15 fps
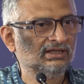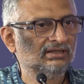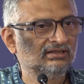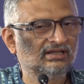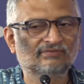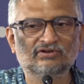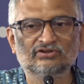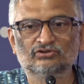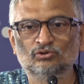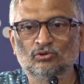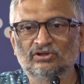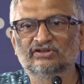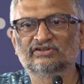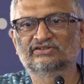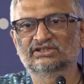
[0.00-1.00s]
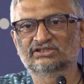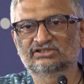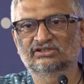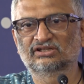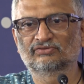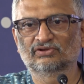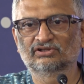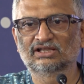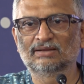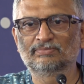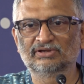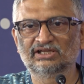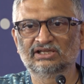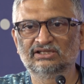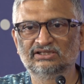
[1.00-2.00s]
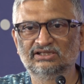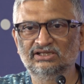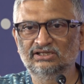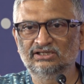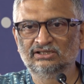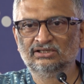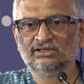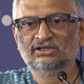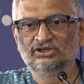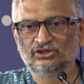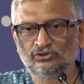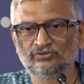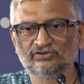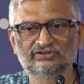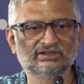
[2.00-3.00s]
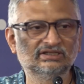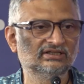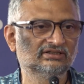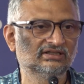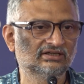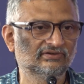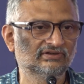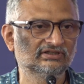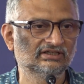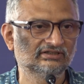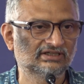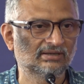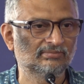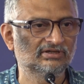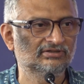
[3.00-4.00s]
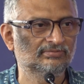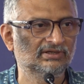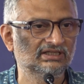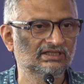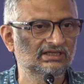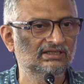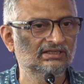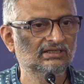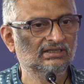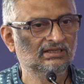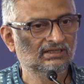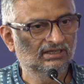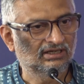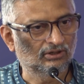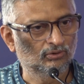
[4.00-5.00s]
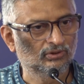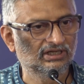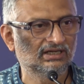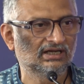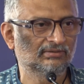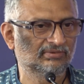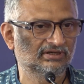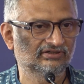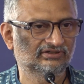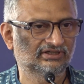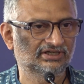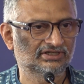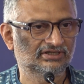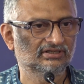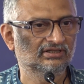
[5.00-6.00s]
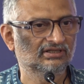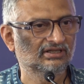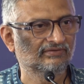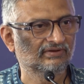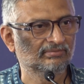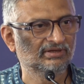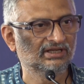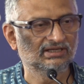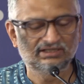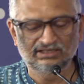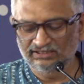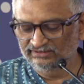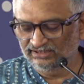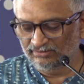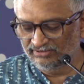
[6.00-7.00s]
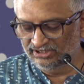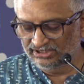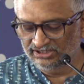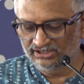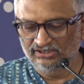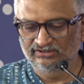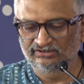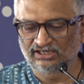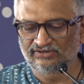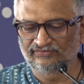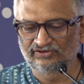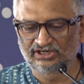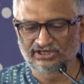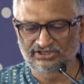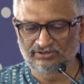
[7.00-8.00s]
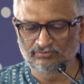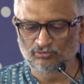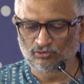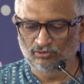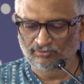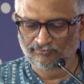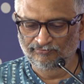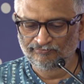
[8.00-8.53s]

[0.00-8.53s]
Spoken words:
There was no research that was happening in the universities that was established by the colonial administration. They were merely examination and certification board.